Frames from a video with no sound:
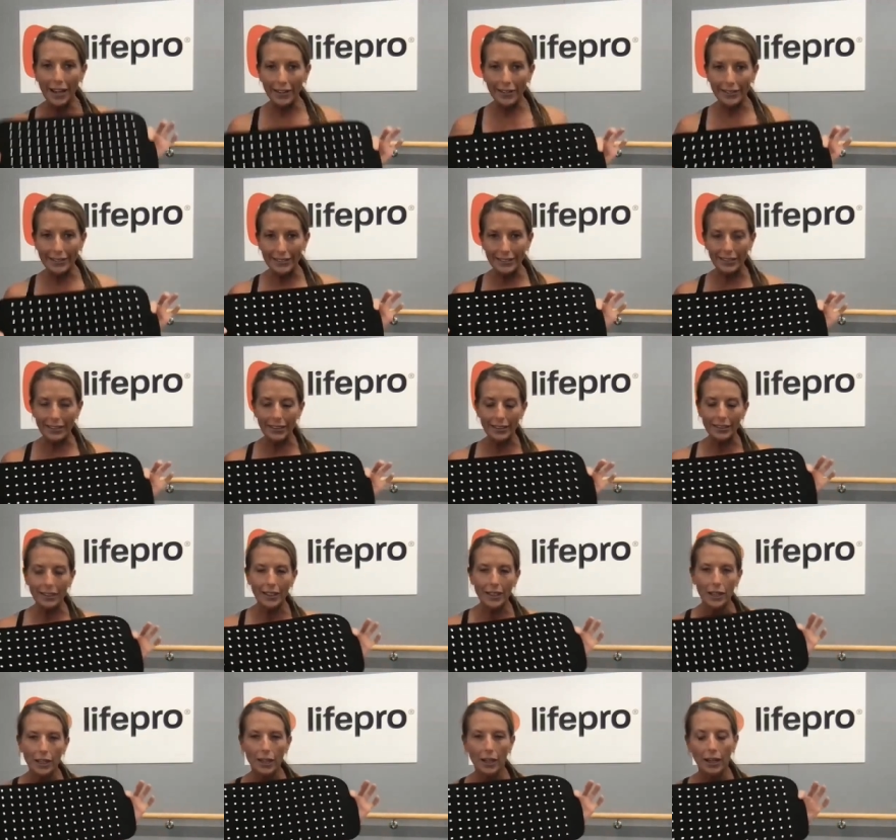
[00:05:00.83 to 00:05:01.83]

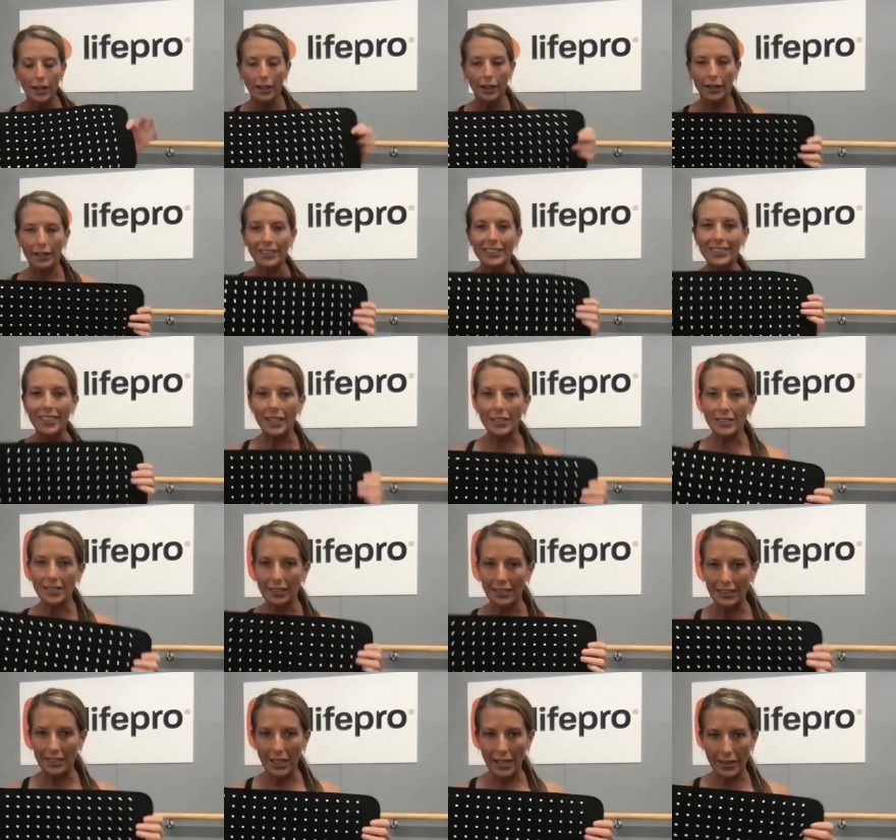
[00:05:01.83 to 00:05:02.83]
LED
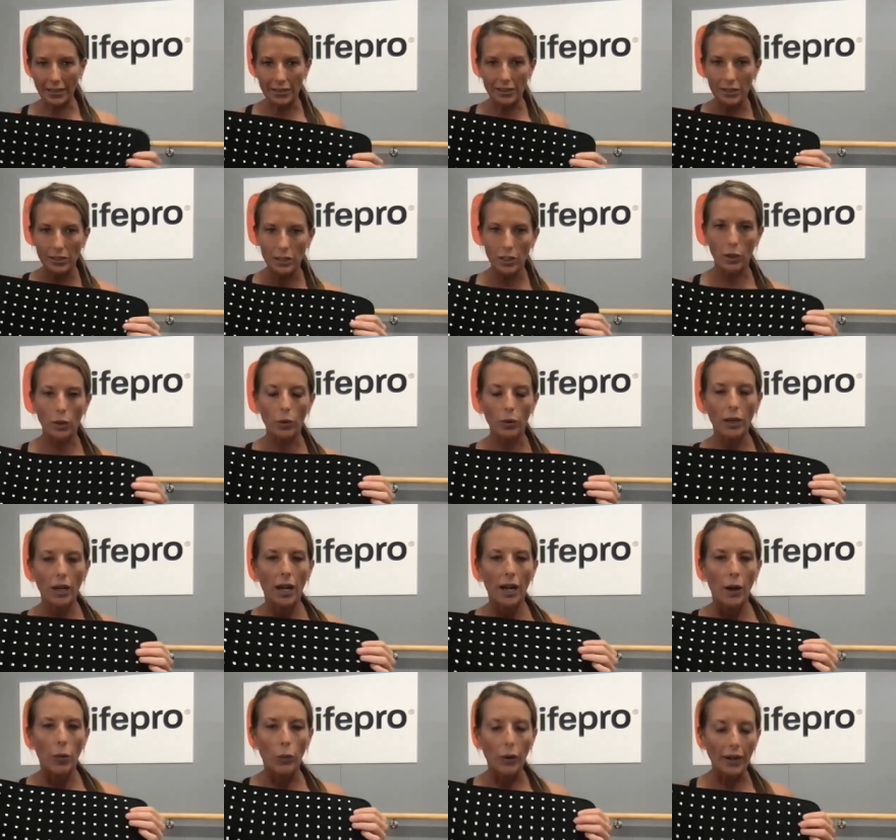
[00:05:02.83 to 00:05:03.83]
intensity lights. So
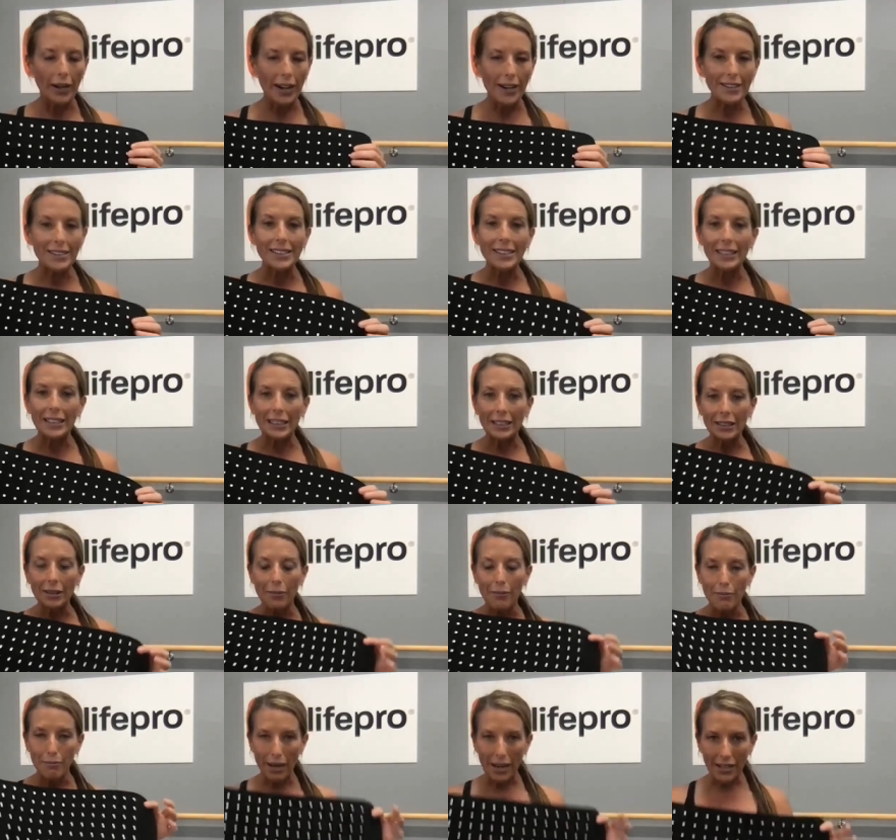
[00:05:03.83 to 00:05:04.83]
whereas the
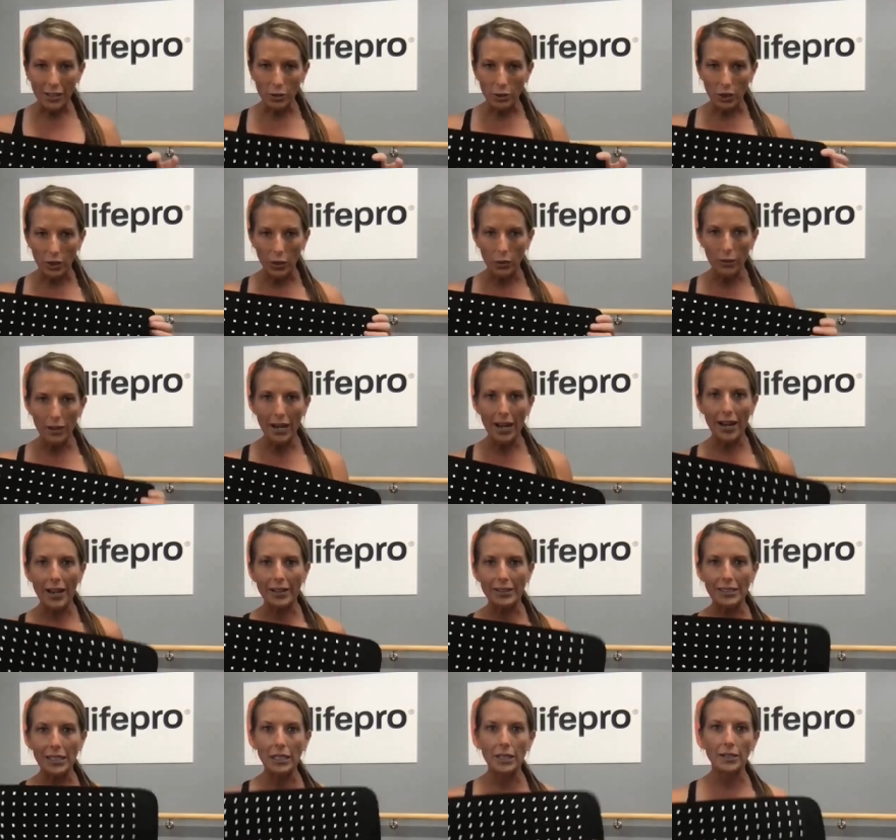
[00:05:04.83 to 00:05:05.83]
micro has
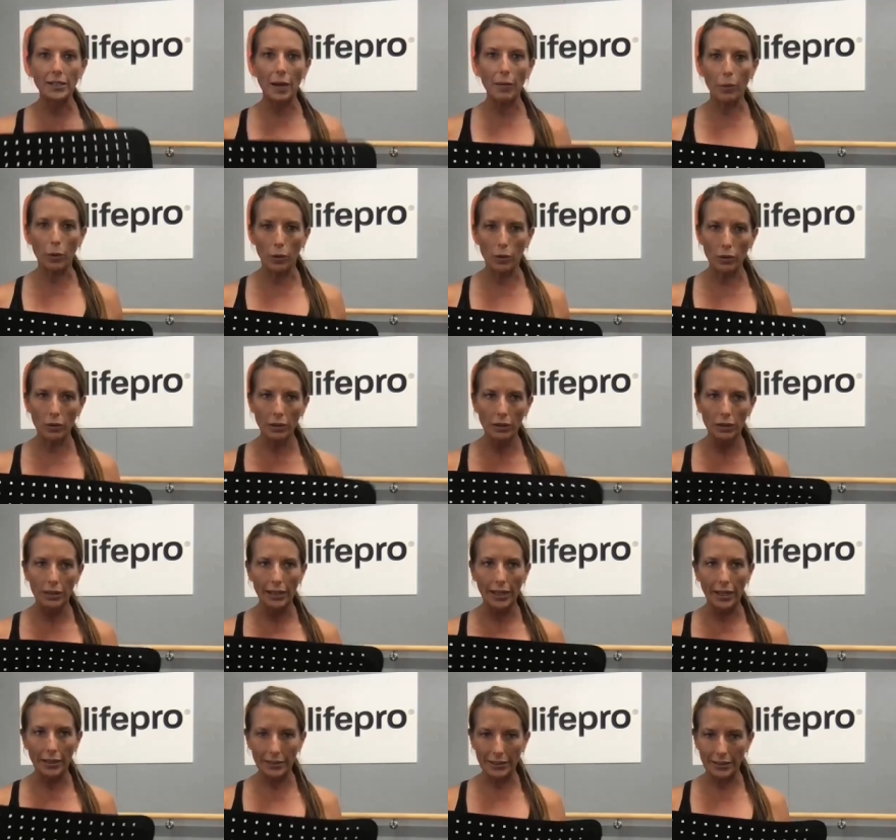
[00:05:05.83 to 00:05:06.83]
double
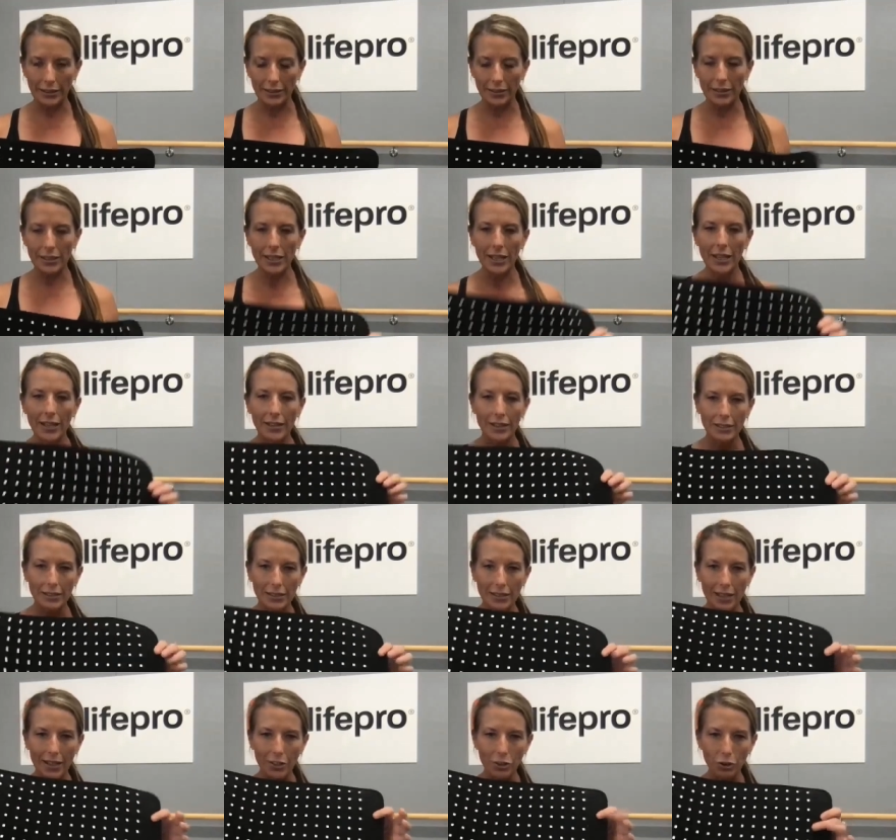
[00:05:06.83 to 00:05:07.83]
LEDs, this has
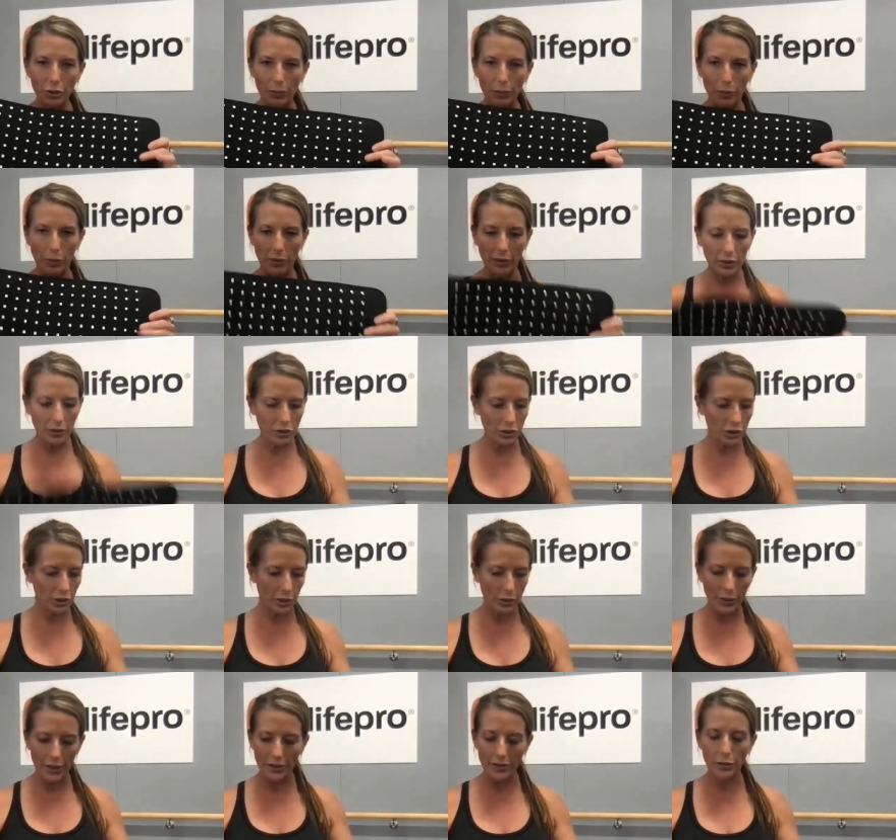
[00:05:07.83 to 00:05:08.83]
got triple, and I'll show
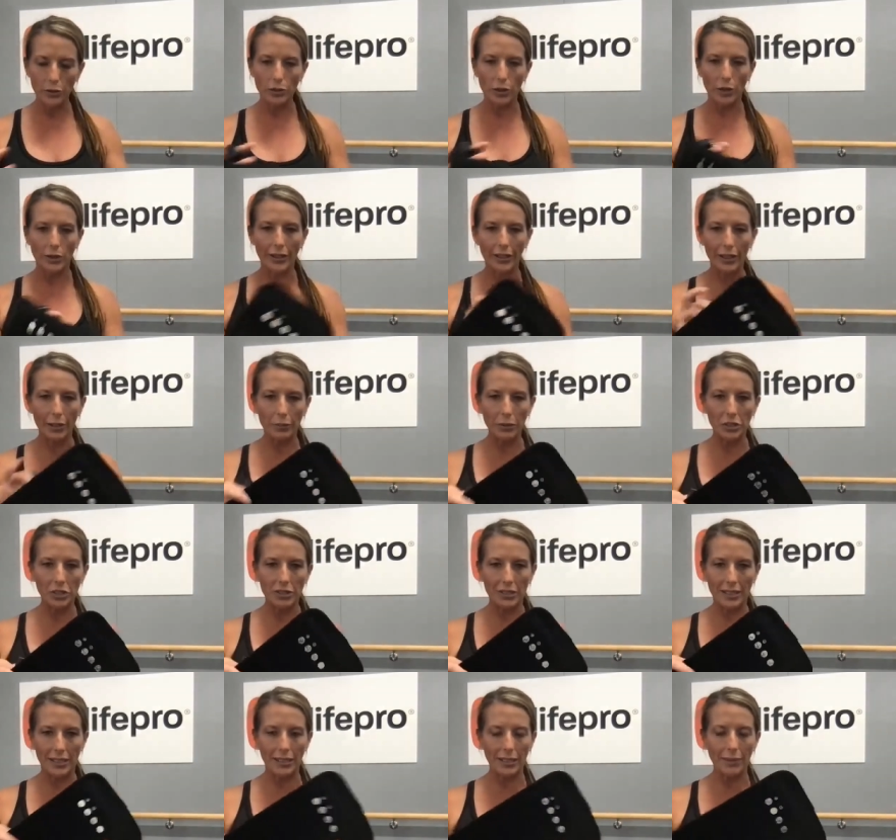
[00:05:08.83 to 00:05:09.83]
you how those all light up in just a
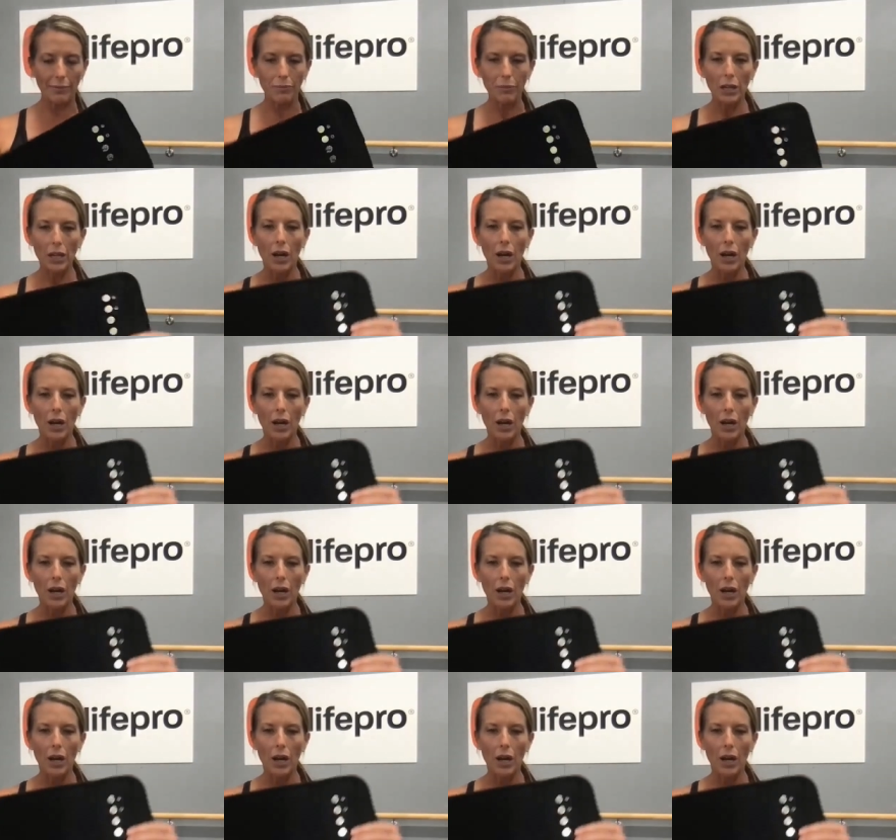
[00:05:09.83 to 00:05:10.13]
second.